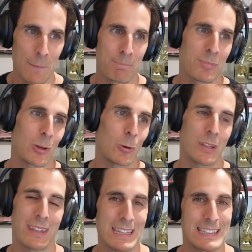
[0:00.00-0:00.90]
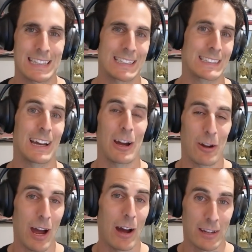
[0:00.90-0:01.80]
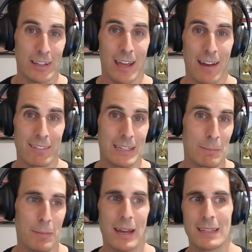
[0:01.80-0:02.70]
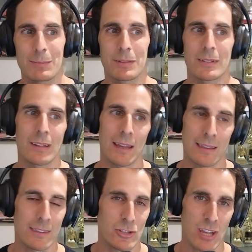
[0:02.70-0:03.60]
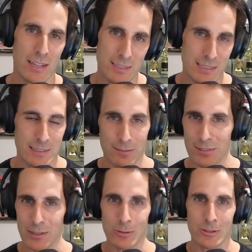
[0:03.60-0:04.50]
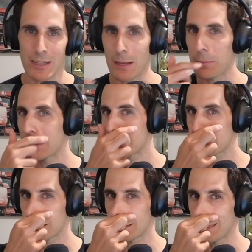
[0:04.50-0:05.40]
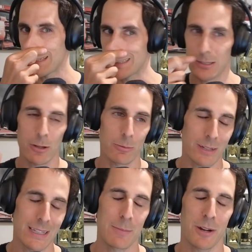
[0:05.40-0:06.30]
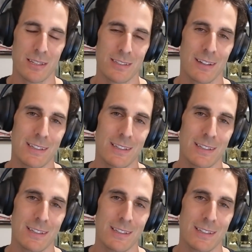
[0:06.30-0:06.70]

All of these things are going to have an impact, but like the chassis and vehicle dynamics is not really my side.